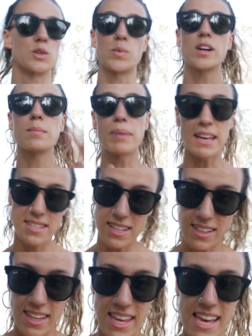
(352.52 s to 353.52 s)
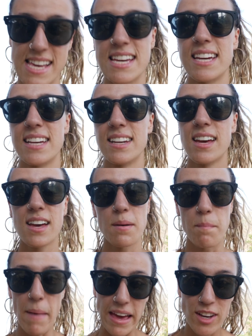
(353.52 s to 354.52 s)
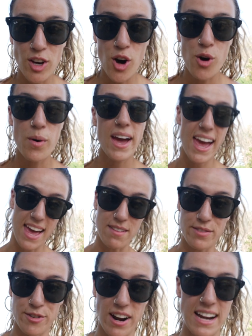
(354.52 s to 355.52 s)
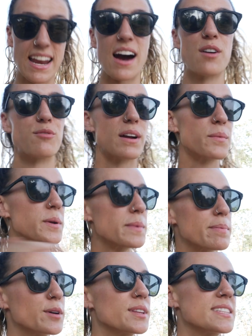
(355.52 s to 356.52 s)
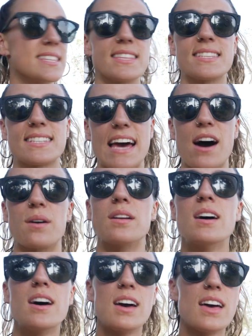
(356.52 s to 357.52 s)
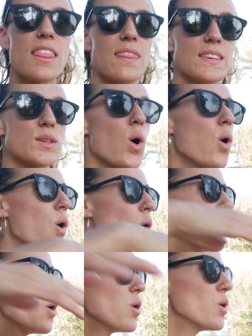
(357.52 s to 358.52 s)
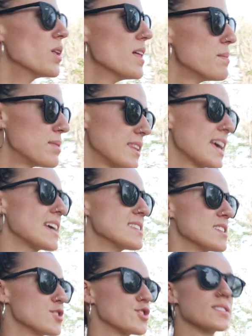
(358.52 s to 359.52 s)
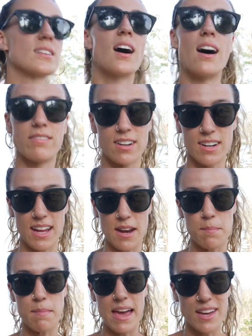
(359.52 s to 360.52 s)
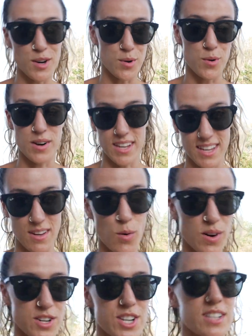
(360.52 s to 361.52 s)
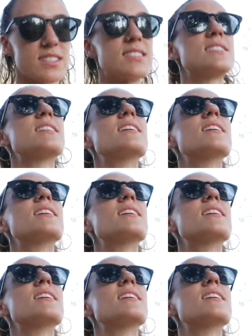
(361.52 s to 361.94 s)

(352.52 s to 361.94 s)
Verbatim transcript: So we are basically in mango haven right now. Right when we pulled into this town, this whole place is just covered in mango orchid orchards.